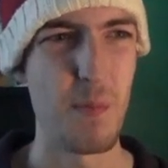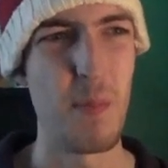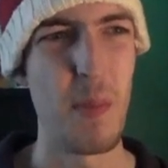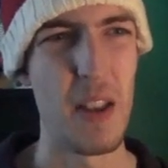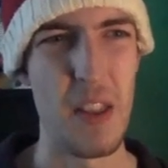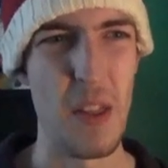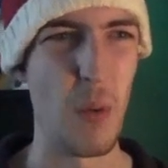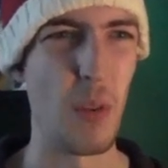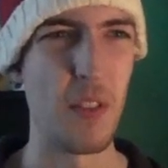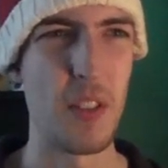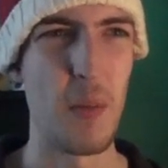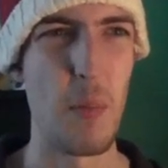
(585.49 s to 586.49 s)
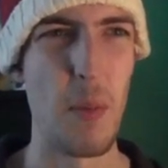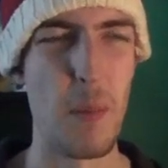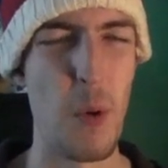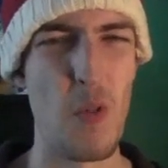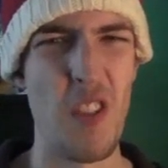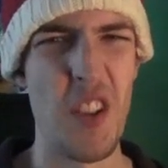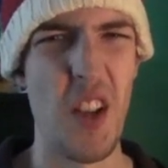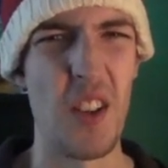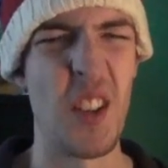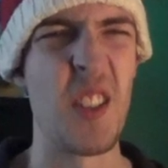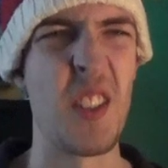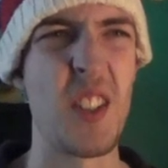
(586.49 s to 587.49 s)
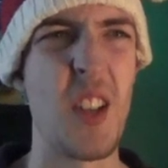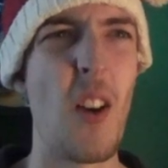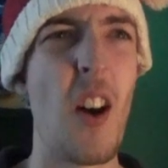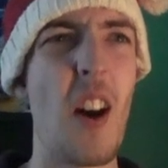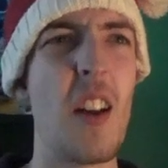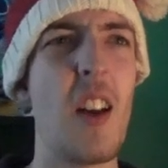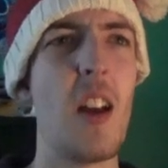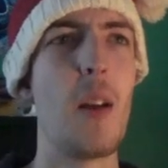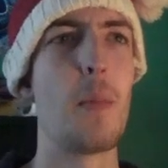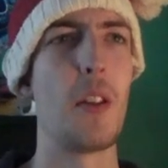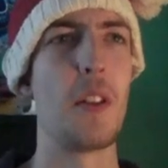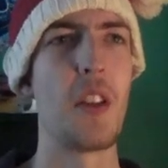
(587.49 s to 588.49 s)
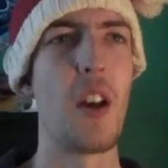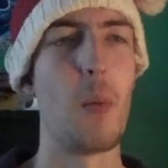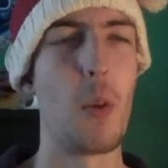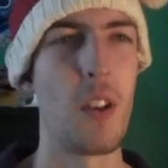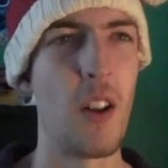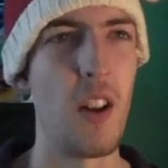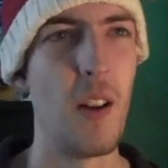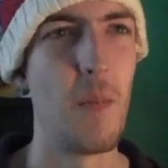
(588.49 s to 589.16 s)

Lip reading: made the other ones seem a bit more redundant, so I put the Turbo one higher.